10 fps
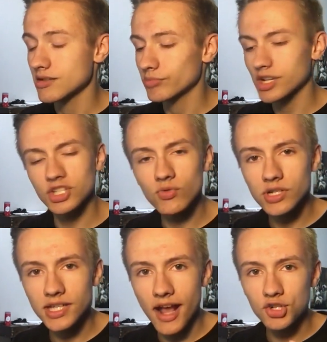But as soon
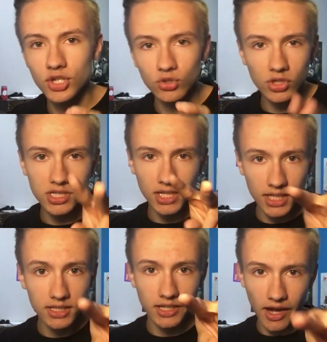as he actually looks it
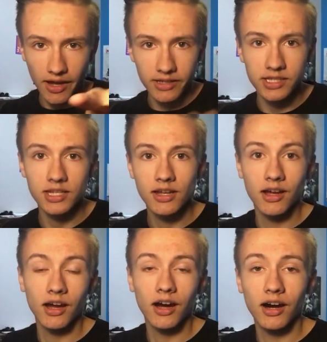in the eyes,
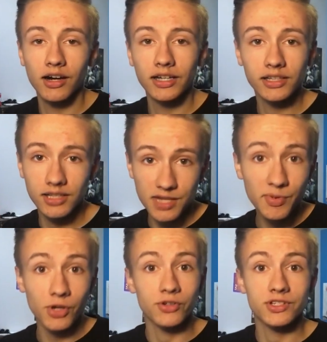it
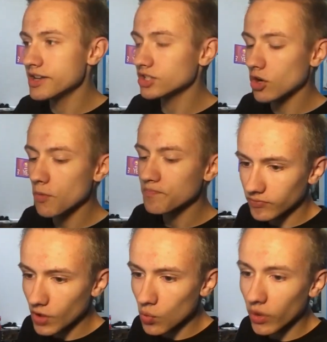disappears. And so,
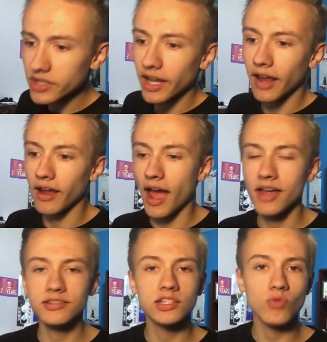one day,
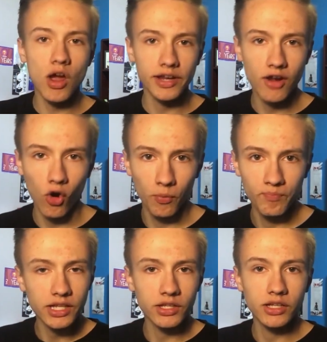as he's walking home,
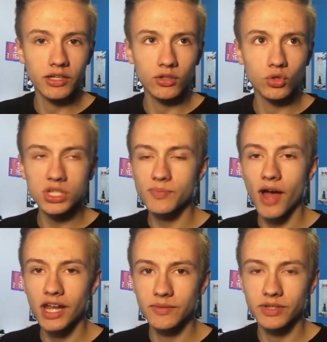he looks
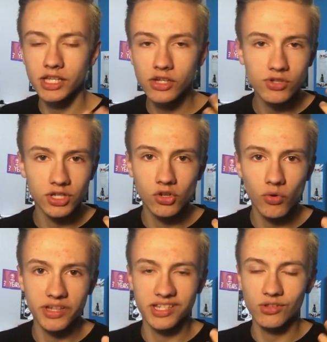behind him, he hears a
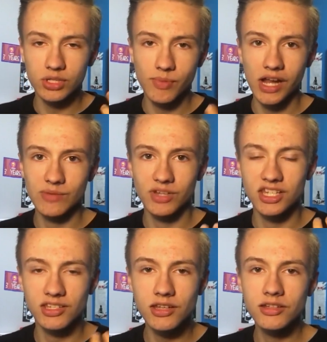noise, he looks behind him, and he
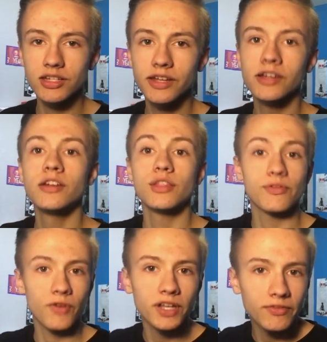sees the
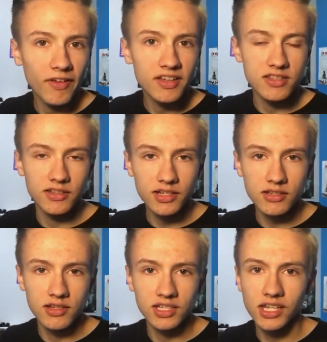friendly face in the
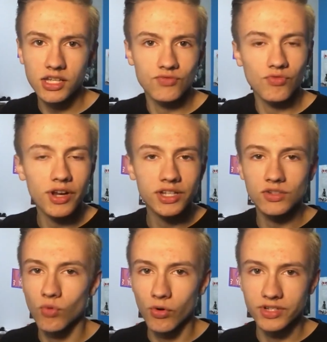distance, and it's running
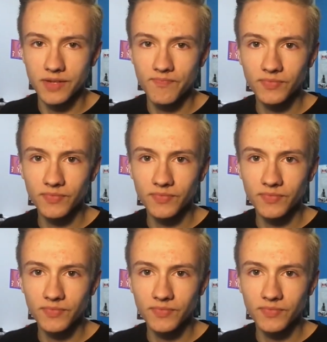towards him.